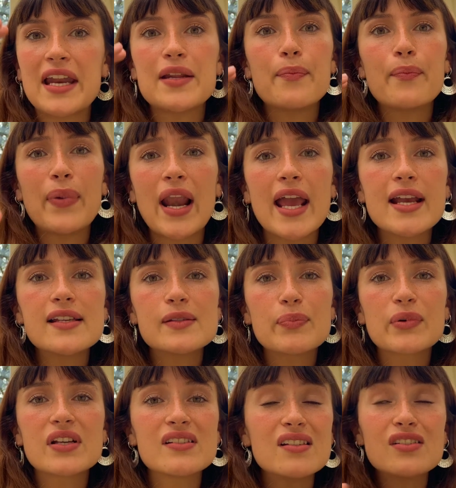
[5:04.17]
in place,
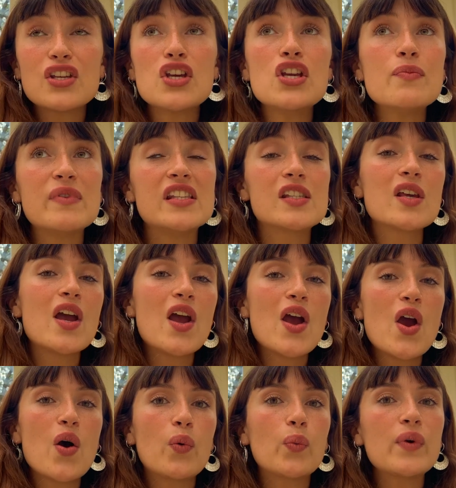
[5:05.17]
because as humans,
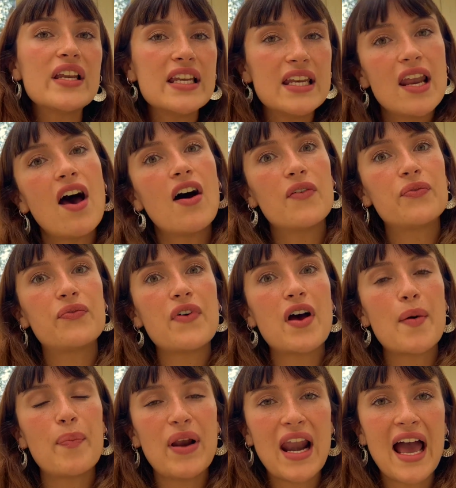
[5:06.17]
we love a
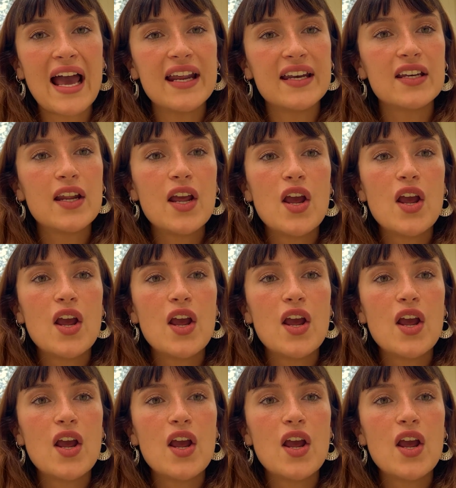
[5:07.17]
plan,